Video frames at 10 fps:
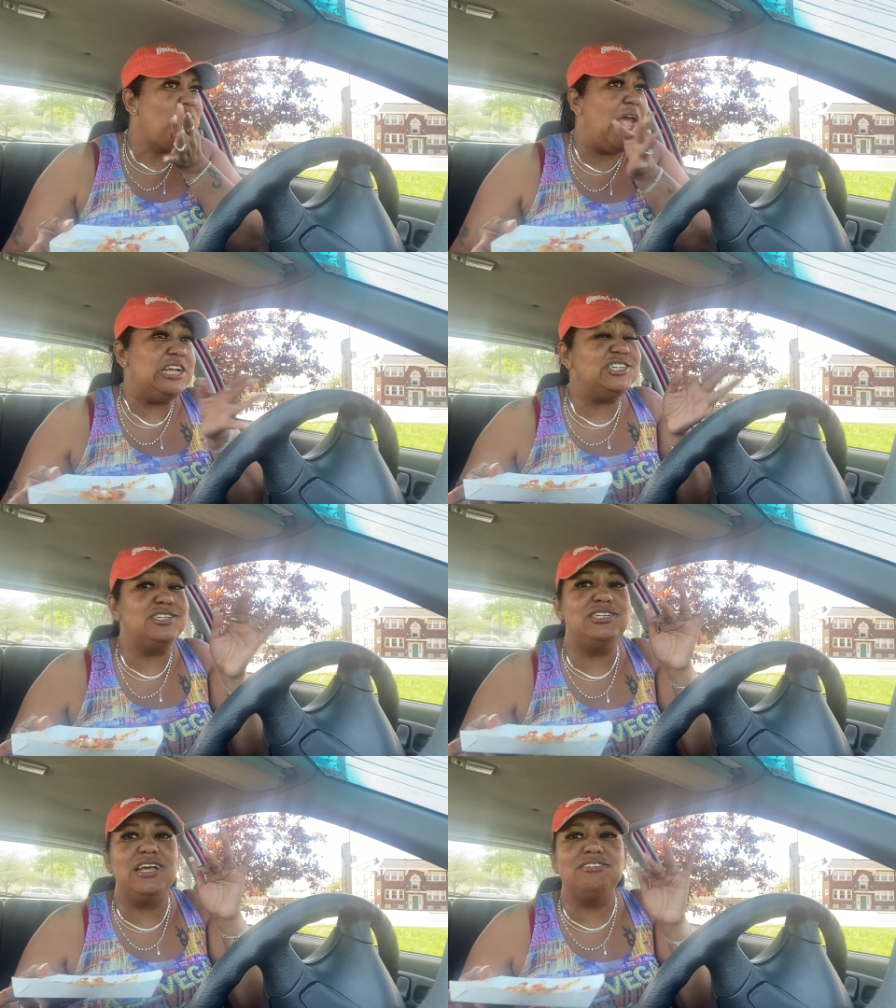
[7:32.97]
I should
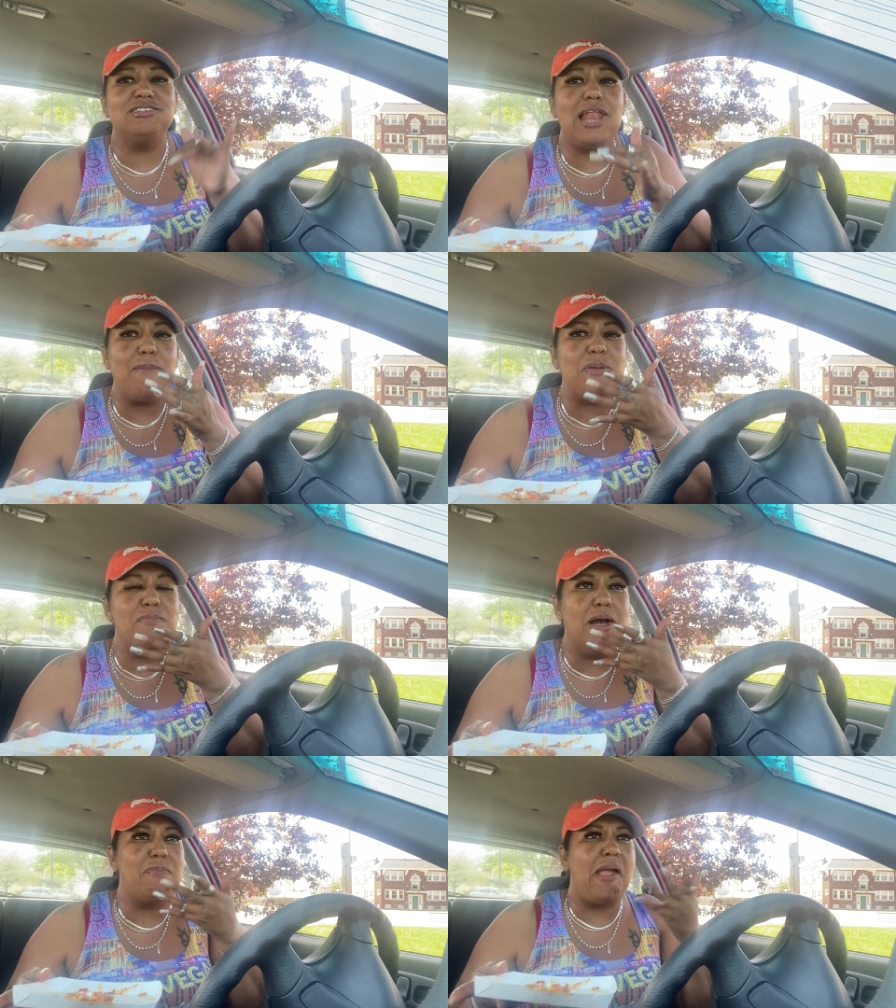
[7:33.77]
say a sloppy
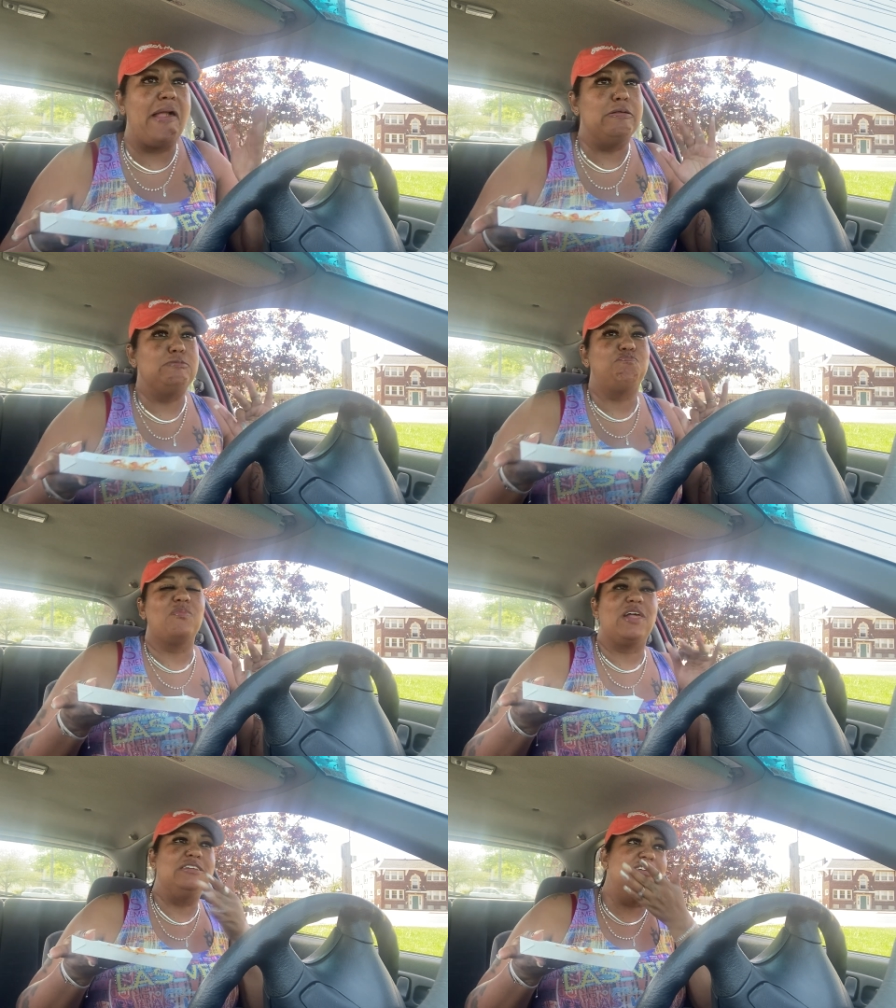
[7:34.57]
mukbang.
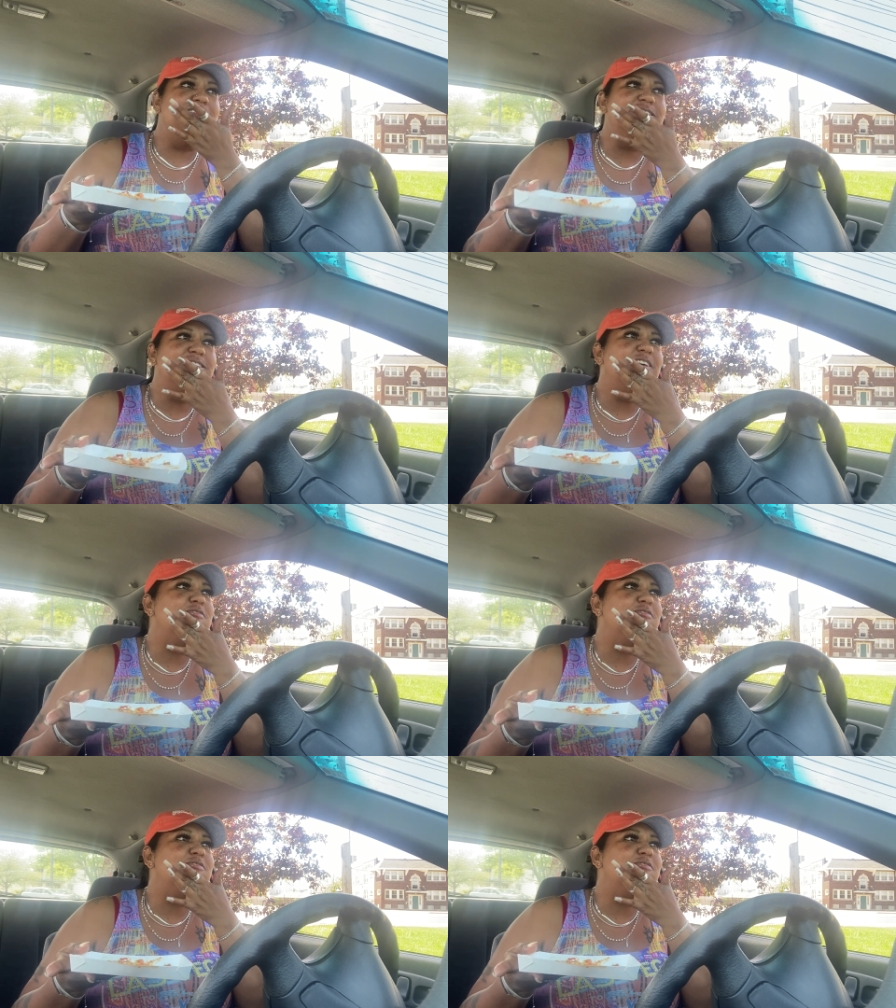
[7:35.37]
Cause this is so